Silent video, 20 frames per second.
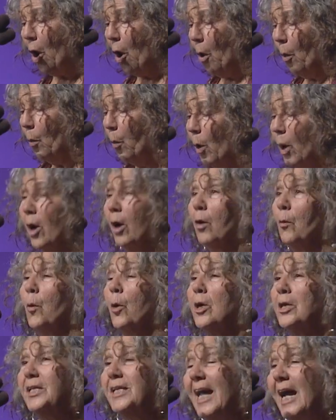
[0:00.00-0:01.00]
where we're
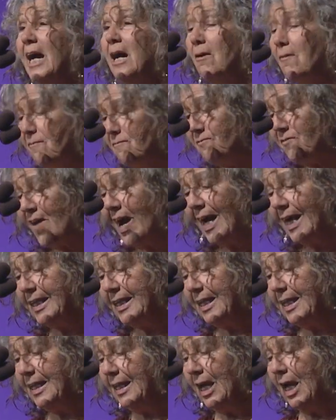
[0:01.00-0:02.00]
now
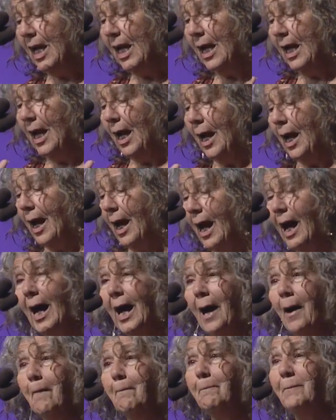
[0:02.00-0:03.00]
fighting
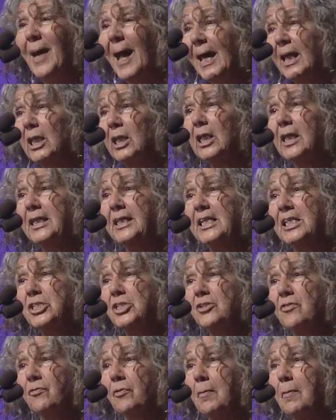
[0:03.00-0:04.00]
a battle
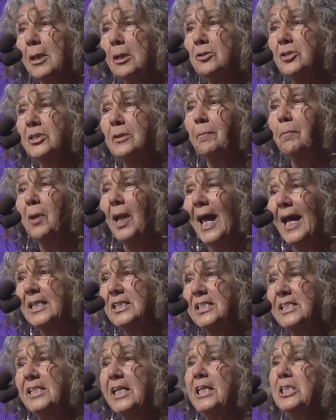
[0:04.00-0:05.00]
against Formosa
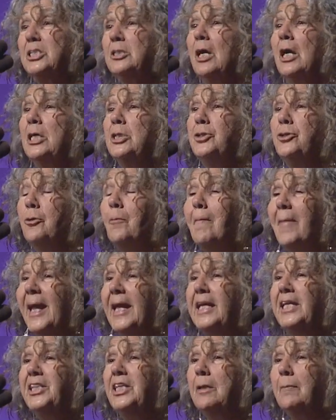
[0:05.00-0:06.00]
Plastics to
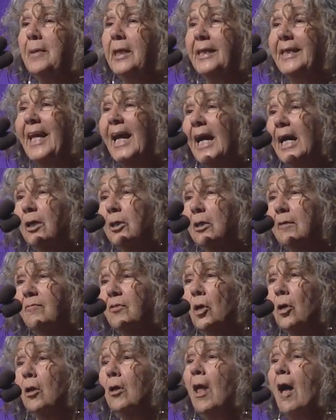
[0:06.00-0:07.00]
make them
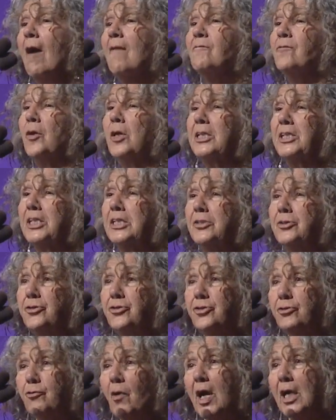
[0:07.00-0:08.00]
accountable for
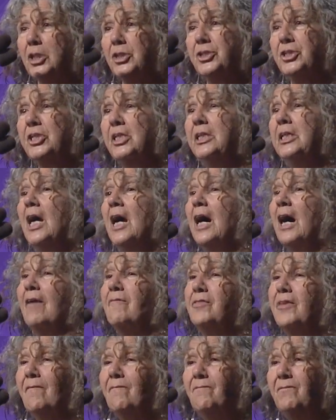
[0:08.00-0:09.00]
destruction of
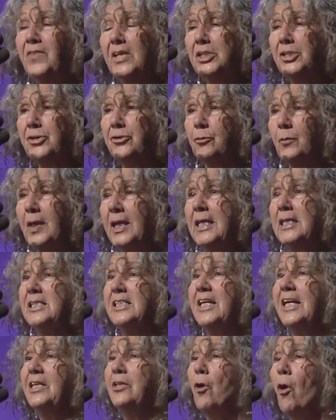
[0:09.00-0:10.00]
the fisheries
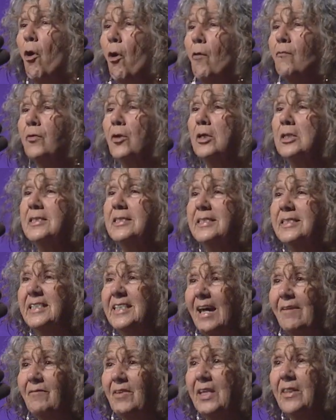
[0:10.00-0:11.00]
and over
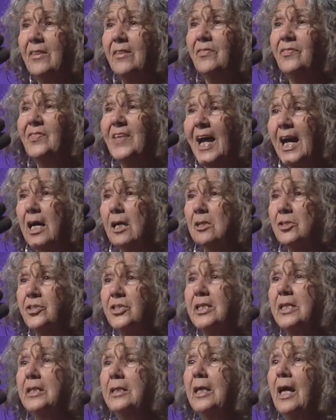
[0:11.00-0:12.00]

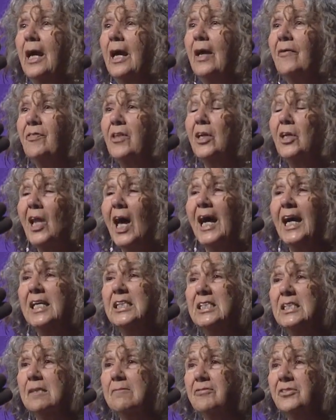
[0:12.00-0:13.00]
7,000, the lives
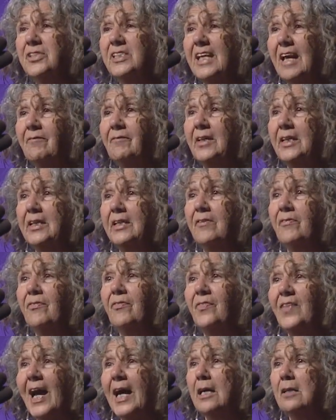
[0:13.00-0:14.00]
of
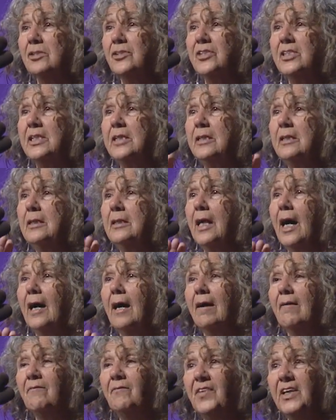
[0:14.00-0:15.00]
7,000
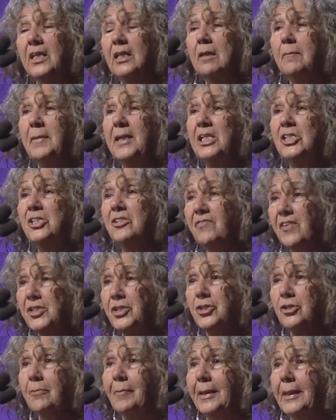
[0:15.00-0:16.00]
Vietnamese
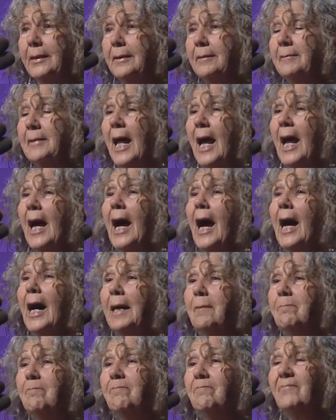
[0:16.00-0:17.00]
fishermen.
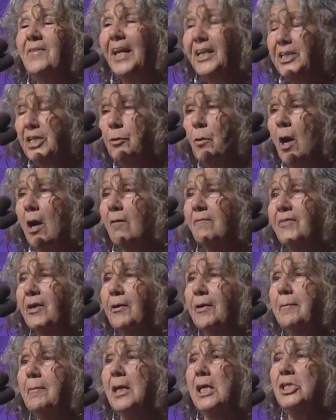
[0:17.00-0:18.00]
Thank you all very
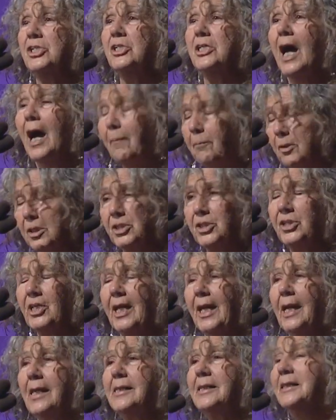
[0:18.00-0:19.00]
much. I appreciate
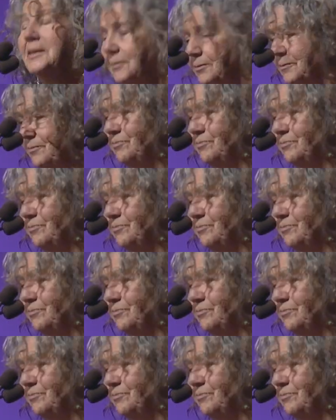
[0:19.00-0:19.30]
it.